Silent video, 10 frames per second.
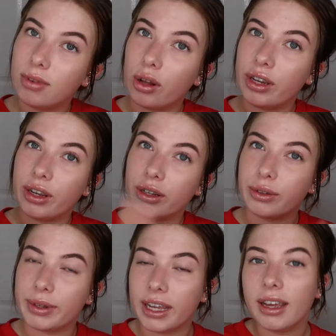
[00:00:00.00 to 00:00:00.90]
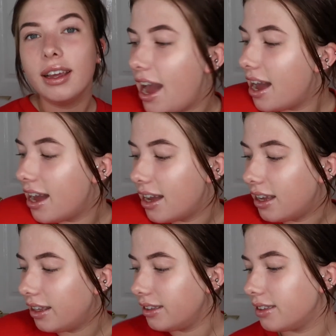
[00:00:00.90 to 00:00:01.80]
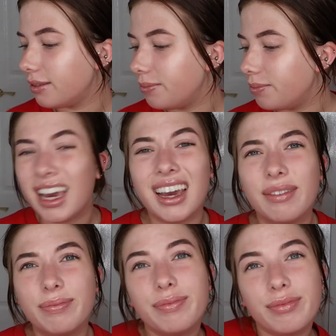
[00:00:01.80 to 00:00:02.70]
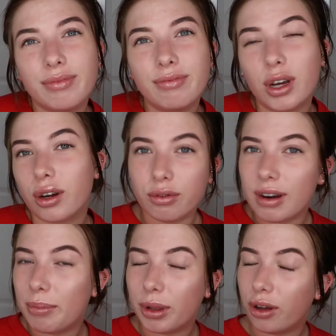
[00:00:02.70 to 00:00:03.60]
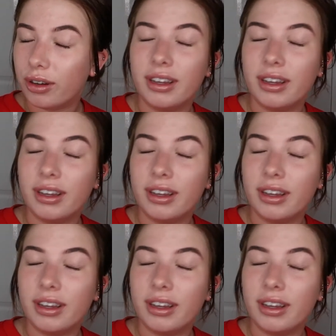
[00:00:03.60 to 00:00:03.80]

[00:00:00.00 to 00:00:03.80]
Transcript: on here doing it. And yeah, I'm not going to ramble on.